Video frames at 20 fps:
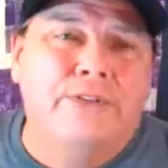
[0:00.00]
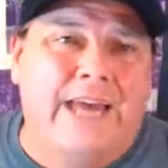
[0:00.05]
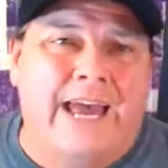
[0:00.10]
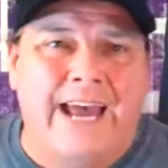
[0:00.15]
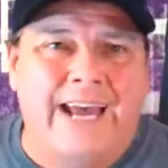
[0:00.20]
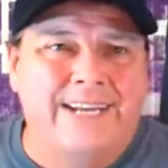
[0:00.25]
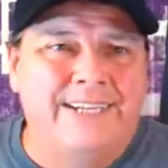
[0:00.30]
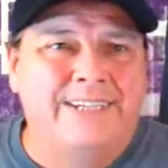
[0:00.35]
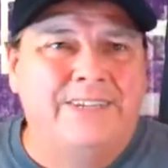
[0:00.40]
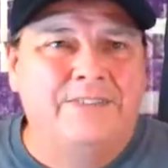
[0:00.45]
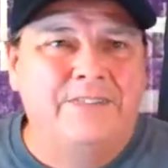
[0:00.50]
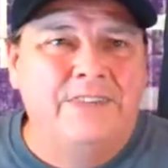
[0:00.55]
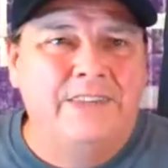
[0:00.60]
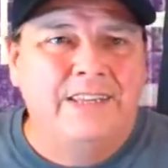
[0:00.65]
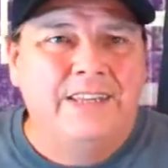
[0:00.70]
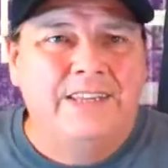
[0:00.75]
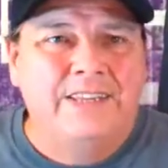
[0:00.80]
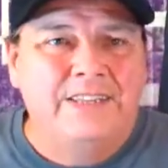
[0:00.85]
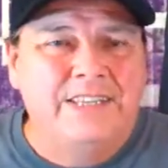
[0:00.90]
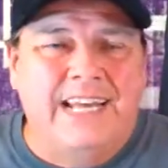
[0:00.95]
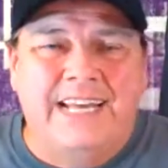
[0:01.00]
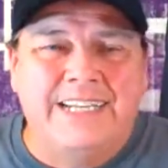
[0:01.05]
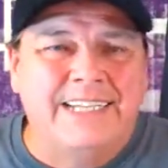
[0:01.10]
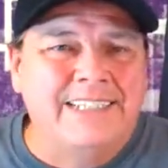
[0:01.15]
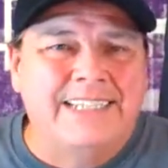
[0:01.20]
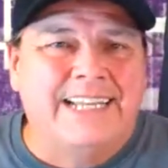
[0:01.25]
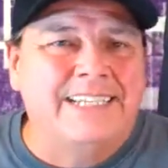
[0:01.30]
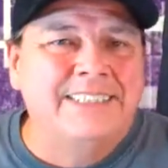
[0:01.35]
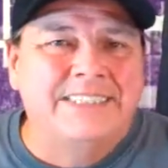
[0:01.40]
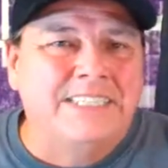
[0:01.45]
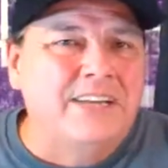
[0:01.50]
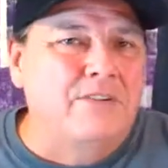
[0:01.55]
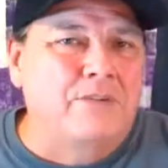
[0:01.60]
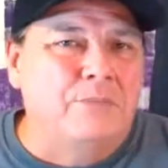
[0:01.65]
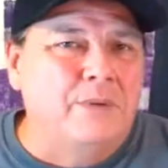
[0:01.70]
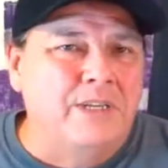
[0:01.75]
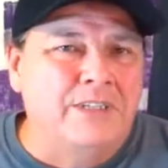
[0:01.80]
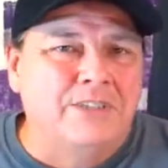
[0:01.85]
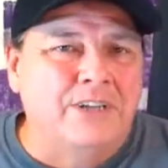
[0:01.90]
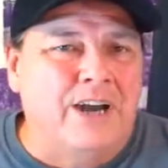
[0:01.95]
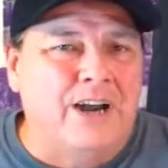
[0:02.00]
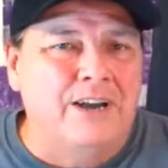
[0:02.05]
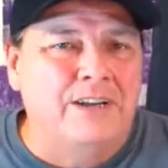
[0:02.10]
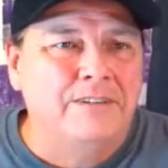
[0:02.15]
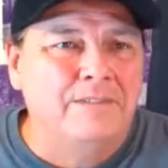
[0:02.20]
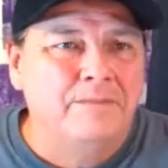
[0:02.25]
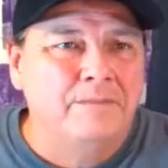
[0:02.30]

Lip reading: that, that's never being taught.